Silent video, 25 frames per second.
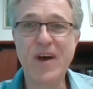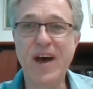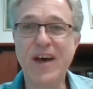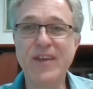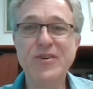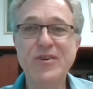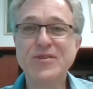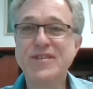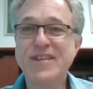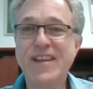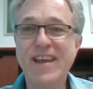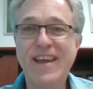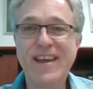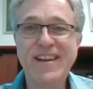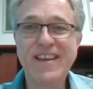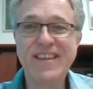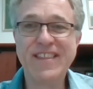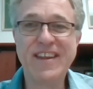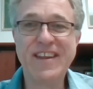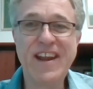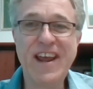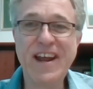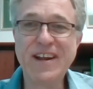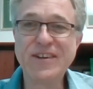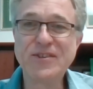
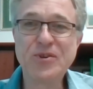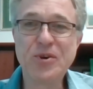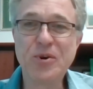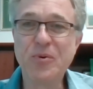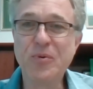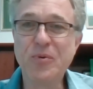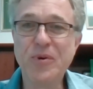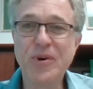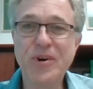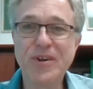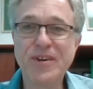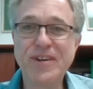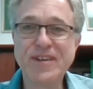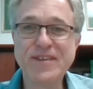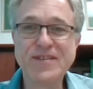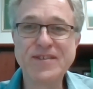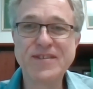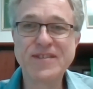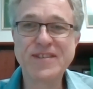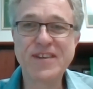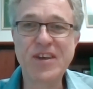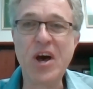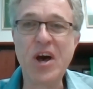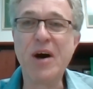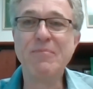understanding the natural world
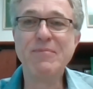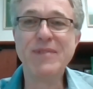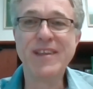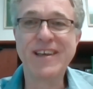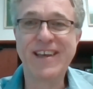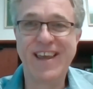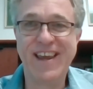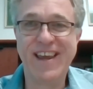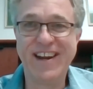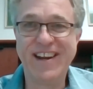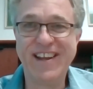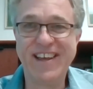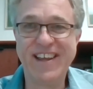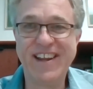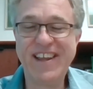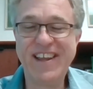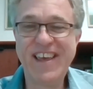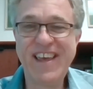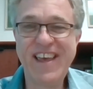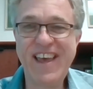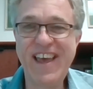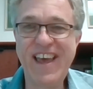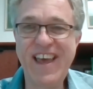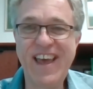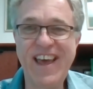is complicated,
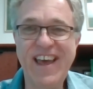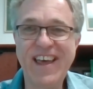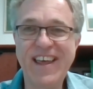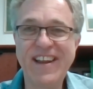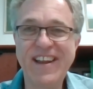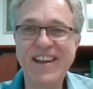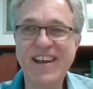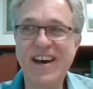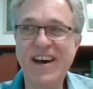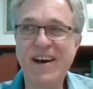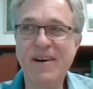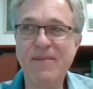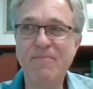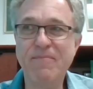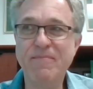and